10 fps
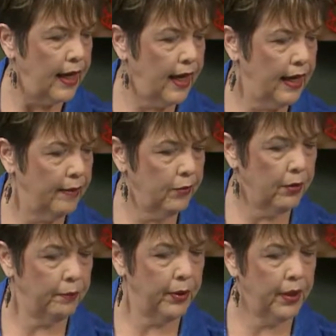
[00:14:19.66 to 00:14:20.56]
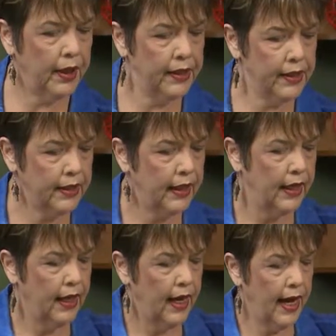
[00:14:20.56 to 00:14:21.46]
and I'm going to put
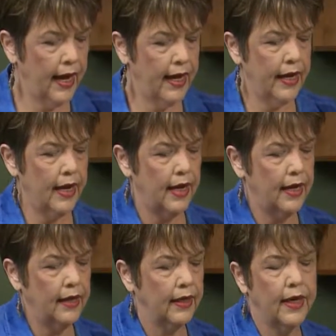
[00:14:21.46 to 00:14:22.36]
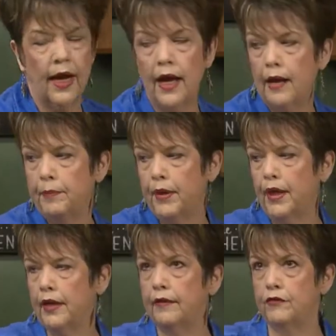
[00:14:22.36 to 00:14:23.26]
a cup
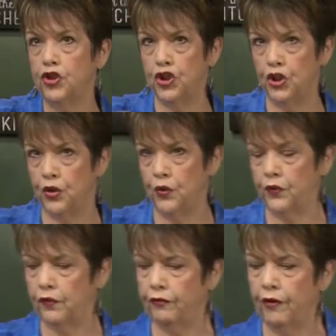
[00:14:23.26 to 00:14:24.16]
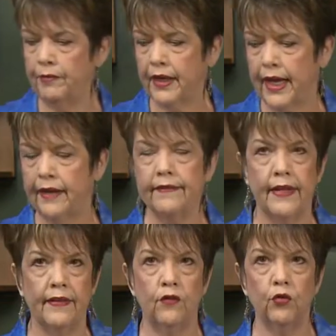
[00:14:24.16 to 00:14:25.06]
of juice from the cans.
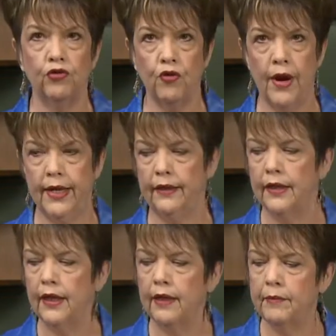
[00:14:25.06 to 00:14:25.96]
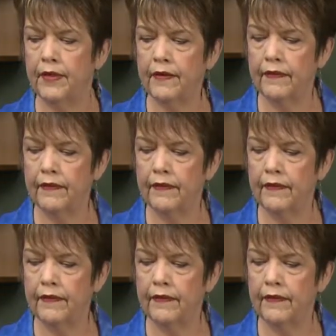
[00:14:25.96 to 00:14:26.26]
Now these were drained, but this